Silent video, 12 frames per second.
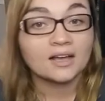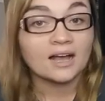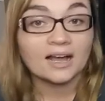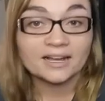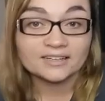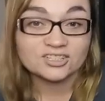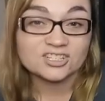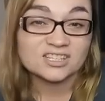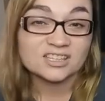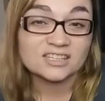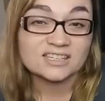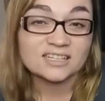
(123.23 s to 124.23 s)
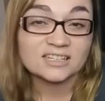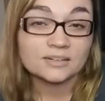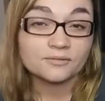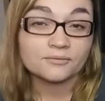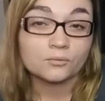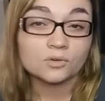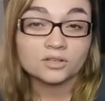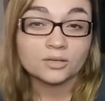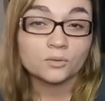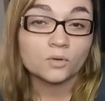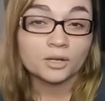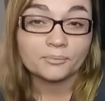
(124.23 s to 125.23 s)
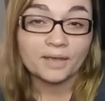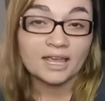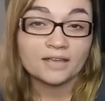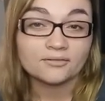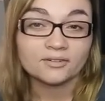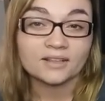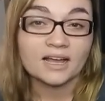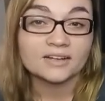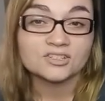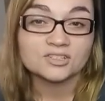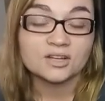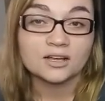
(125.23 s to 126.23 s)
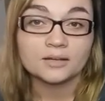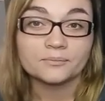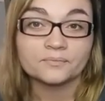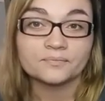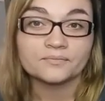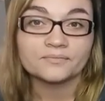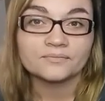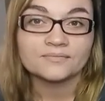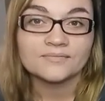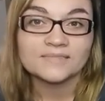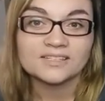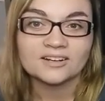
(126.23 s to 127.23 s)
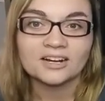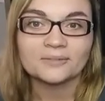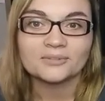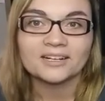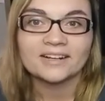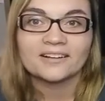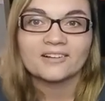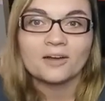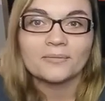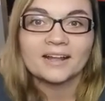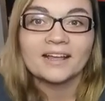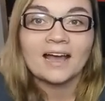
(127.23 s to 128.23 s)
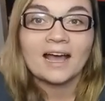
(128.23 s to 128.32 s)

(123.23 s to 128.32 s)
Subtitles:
I just didn't really want to pay for that. Sorry, I'm reading a comment.